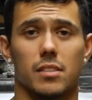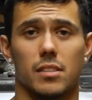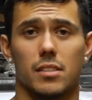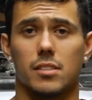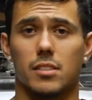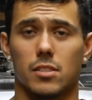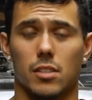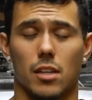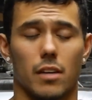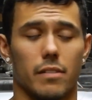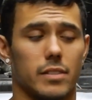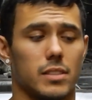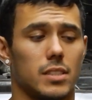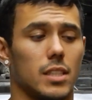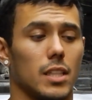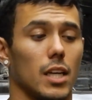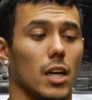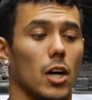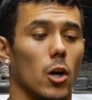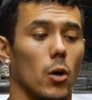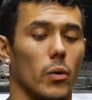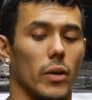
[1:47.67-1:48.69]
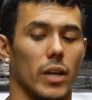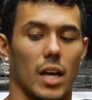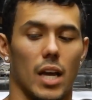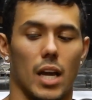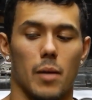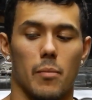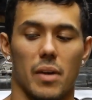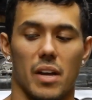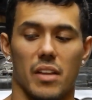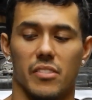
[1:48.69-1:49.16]
This is obviously
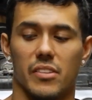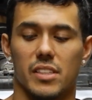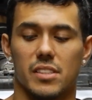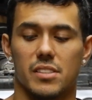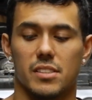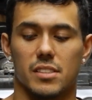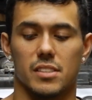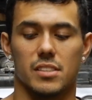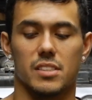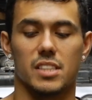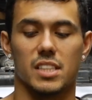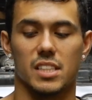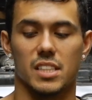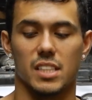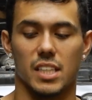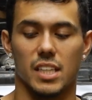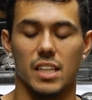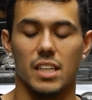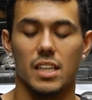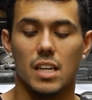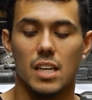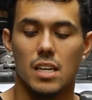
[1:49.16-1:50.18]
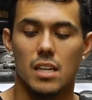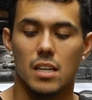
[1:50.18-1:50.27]
OEM, and this is the